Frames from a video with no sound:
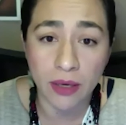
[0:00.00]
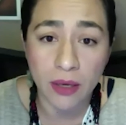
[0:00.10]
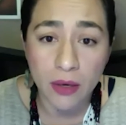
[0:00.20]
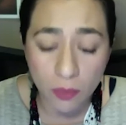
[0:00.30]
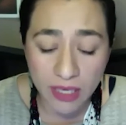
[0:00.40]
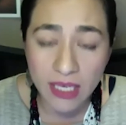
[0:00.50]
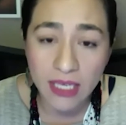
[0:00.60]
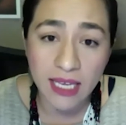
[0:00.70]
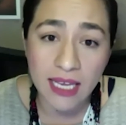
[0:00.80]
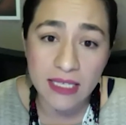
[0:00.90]
we can
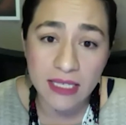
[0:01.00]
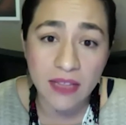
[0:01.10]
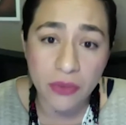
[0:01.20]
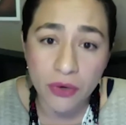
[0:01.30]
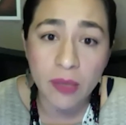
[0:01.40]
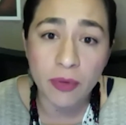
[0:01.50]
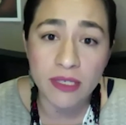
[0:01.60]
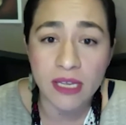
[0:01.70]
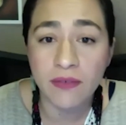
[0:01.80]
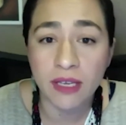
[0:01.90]
guess that
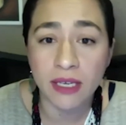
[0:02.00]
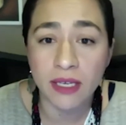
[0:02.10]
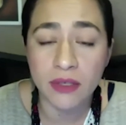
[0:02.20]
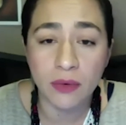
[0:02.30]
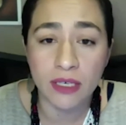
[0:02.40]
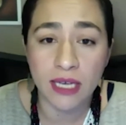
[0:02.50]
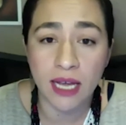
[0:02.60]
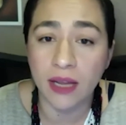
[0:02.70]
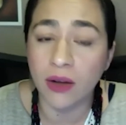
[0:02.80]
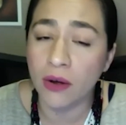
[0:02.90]
30% of Indians who are
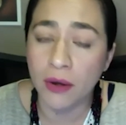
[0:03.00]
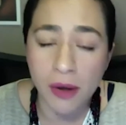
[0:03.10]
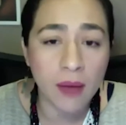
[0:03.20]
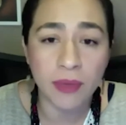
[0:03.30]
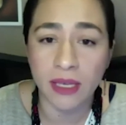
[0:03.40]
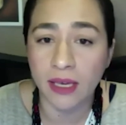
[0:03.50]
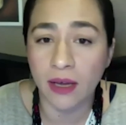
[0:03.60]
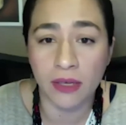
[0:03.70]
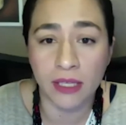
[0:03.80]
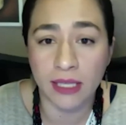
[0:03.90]
dying are not being
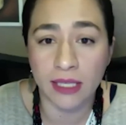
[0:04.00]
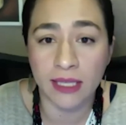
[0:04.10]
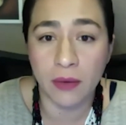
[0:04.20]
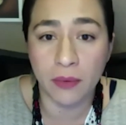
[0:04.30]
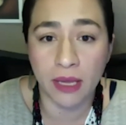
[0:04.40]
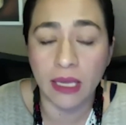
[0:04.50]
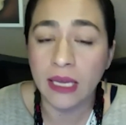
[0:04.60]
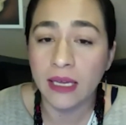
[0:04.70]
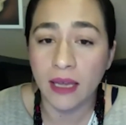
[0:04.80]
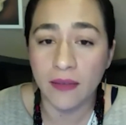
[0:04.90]
calculated that way
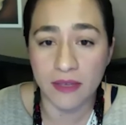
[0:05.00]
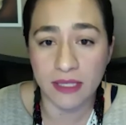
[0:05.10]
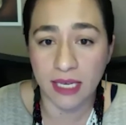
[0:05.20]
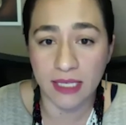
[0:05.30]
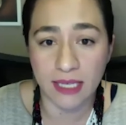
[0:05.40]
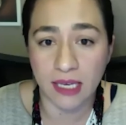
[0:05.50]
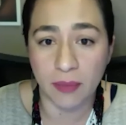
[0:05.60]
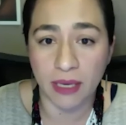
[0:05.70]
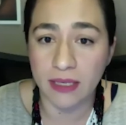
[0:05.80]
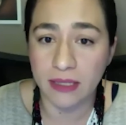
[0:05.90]
in the state database.